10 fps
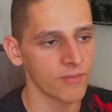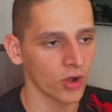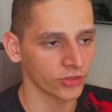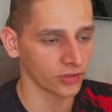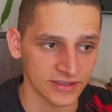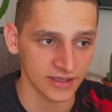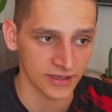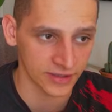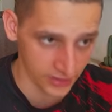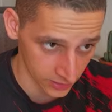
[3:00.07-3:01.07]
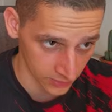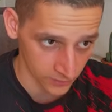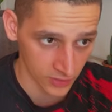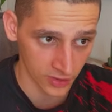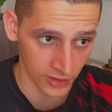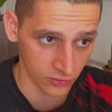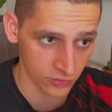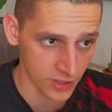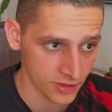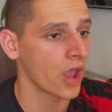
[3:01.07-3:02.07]
button. Here, click
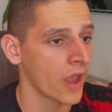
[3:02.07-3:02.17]
on it,